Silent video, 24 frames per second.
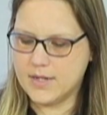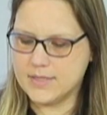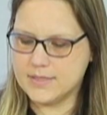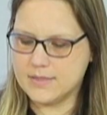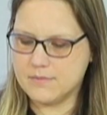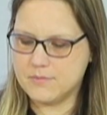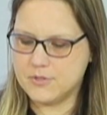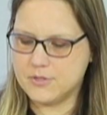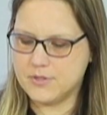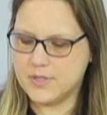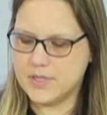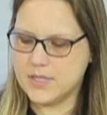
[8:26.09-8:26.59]
as
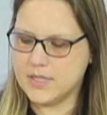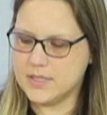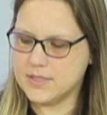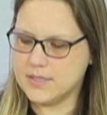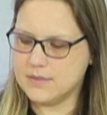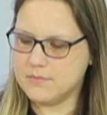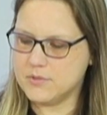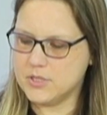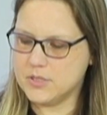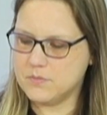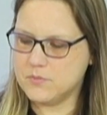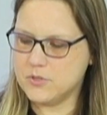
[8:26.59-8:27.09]
I'm doing this,
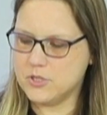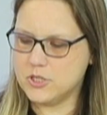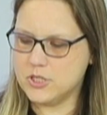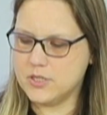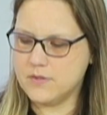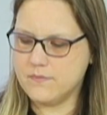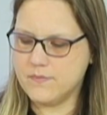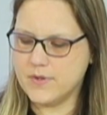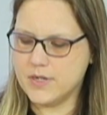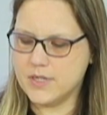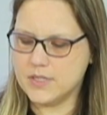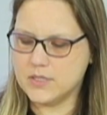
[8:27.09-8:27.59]
I'm just
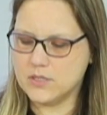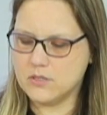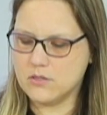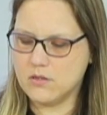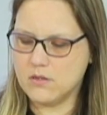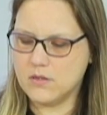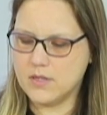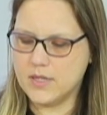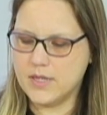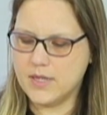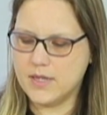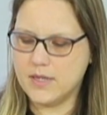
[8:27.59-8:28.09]
pushing very
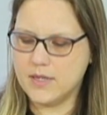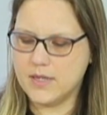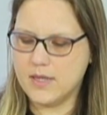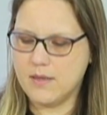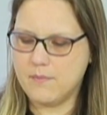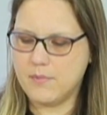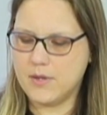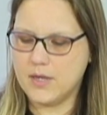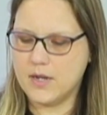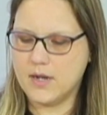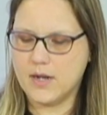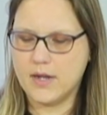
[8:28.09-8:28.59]
slowly,
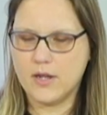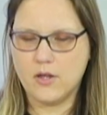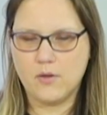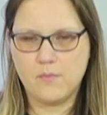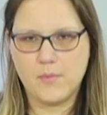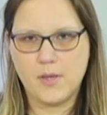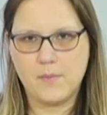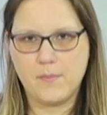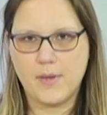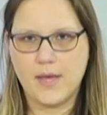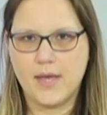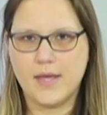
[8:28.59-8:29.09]
keeping an eye on
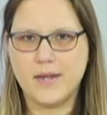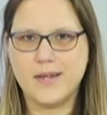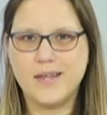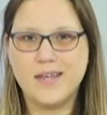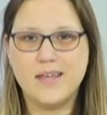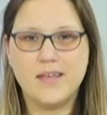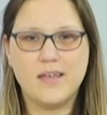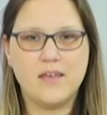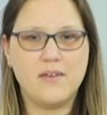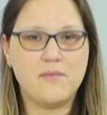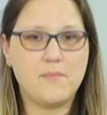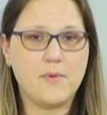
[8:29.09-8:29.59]
my pet.
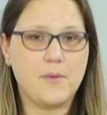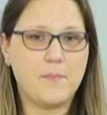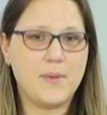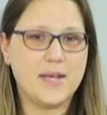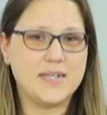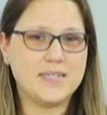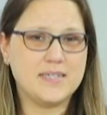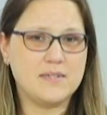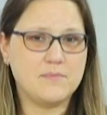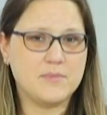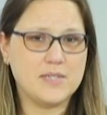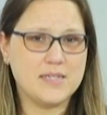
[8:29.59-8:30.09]
If my
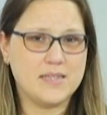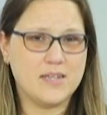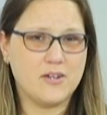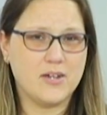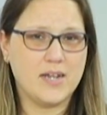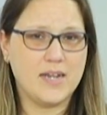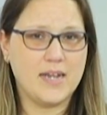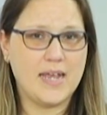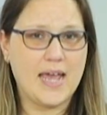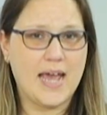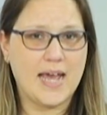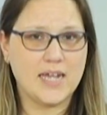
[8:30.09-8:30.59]
pet seems like they're
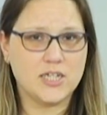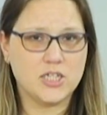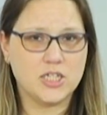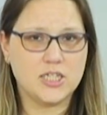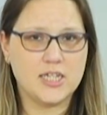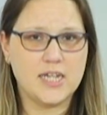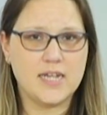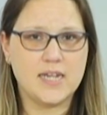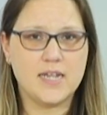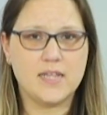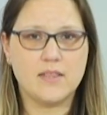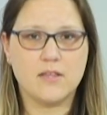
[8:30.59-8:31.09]
getting
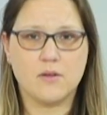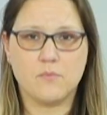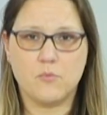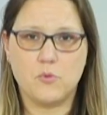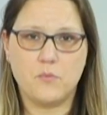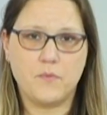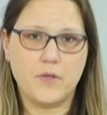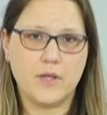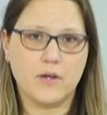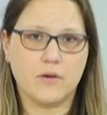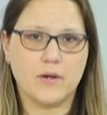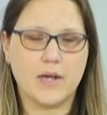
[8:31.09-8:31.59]
agitated, they're
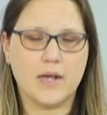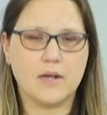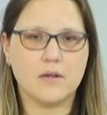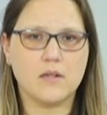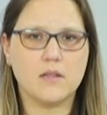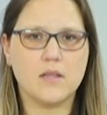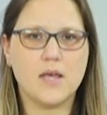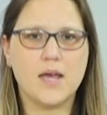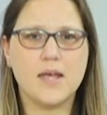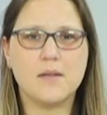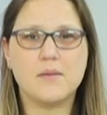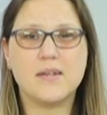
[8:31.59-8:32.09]
moving around
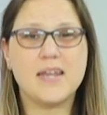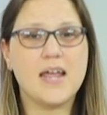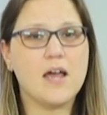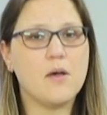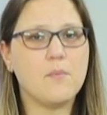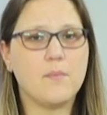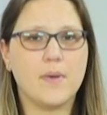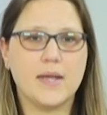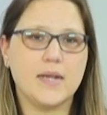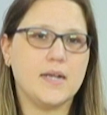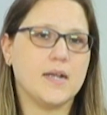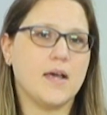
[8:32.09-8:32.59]
a lot, now
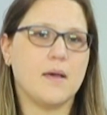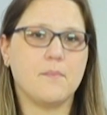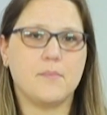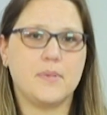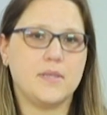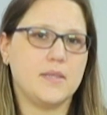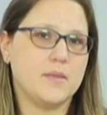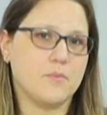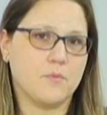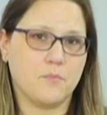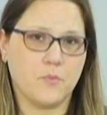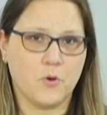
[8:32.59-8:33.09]
might not
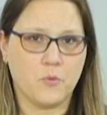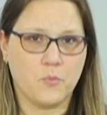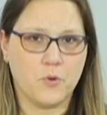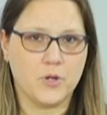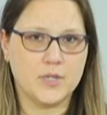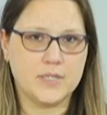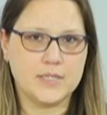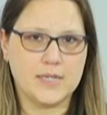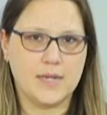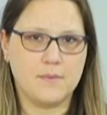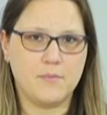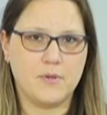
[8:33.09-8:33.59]
be the
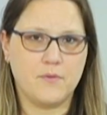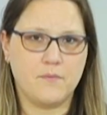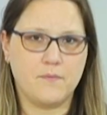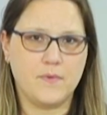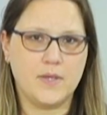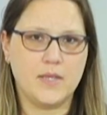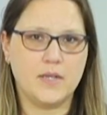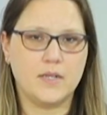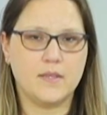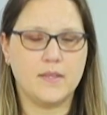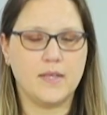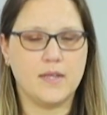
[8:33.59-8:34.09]
appropriate time to
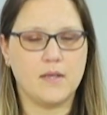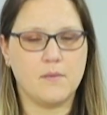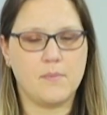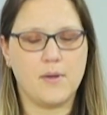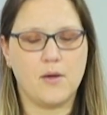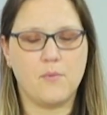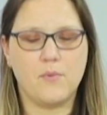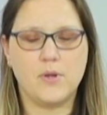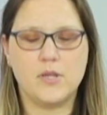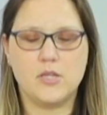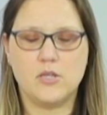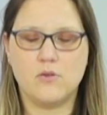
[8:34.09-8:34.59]
feed. Think
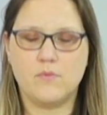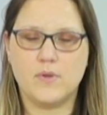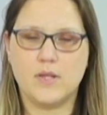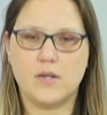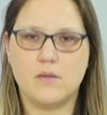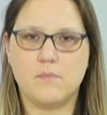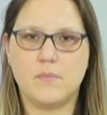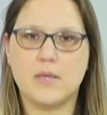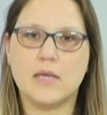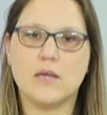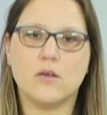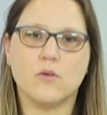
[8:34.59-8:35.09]
about when you eat
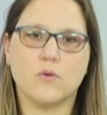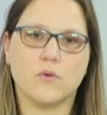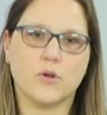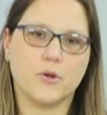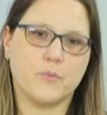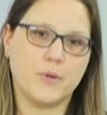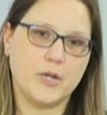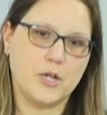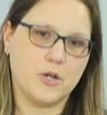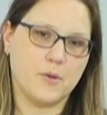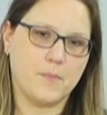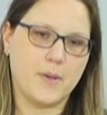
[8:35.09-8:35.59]
a meal
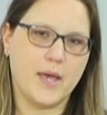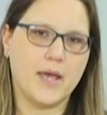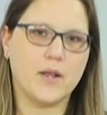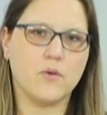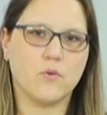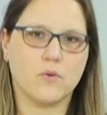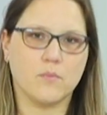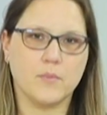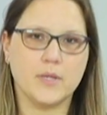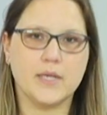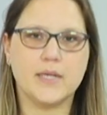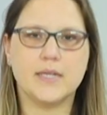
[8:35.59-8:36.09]
or when your pet
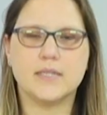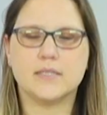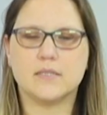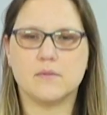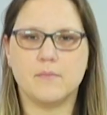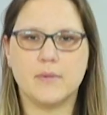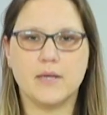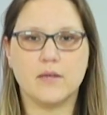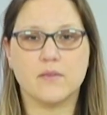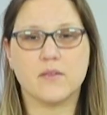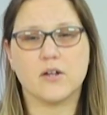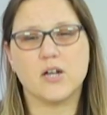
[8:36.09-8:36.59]
normally eats
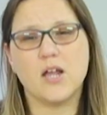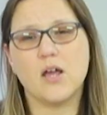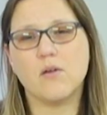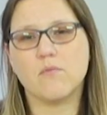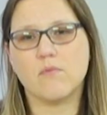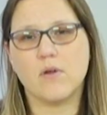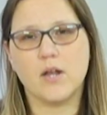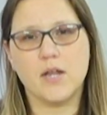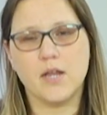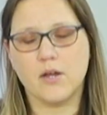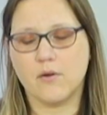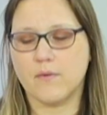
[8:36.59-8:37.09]
a meal. They're not
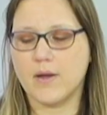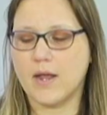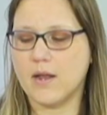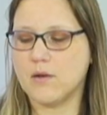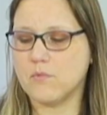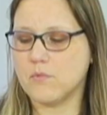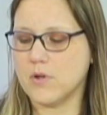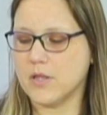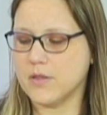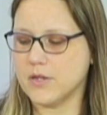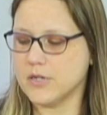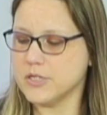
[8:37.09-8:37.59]
running
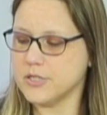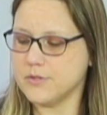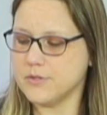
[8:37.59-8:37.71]
around while they're